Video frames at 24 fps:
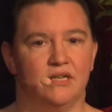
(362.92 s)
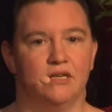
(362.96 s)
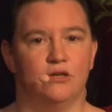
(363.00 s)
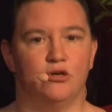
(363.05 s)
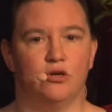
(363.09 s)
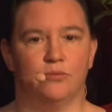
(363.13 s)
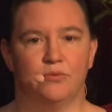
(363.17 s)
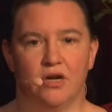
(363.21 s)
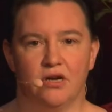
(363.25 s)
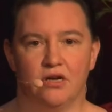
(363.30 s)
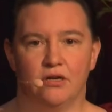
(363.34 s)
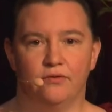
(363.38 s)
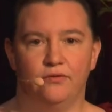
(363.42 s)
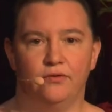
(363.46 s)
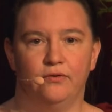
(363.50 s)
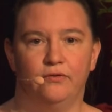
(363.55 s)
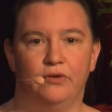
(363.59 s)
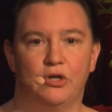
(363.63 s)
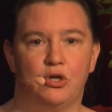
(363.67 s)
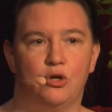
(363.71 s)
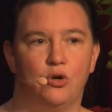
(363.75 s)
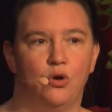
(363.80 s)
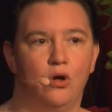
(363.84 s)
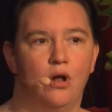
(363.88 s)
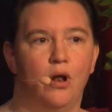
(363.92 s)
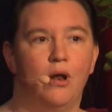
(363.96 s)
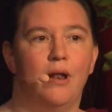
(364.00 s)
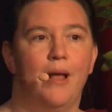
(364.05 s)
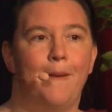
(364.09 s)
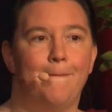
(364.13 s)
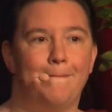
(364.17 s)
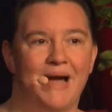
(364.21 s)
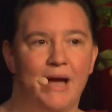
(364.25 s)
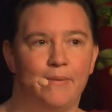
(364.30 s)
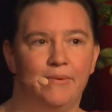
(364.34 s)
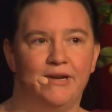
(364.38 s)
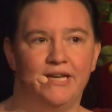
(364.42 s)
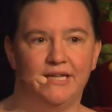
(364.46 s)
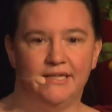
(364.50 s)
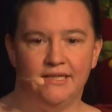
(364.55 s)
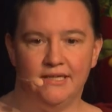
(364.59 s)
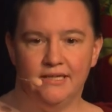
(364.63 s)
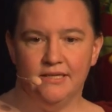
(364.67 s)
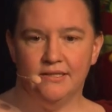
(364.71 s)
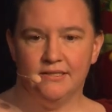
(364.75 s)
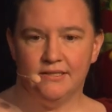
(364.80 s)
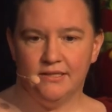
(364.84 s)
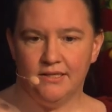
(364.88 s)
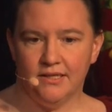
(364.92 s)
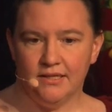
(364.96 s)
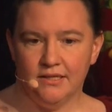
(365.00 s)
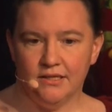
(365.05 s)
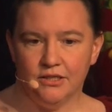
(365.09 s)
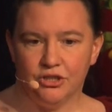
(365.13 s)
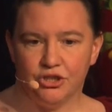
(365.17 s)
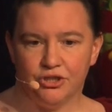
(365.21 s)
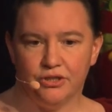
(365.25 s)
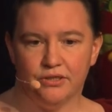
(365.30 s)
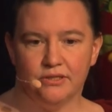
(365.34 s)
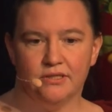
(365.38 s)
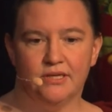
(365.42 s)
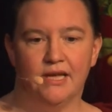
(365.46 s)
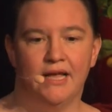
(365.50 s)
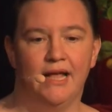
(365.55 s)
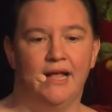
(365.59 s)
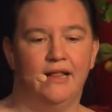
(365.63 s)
cryptography we call public key signatures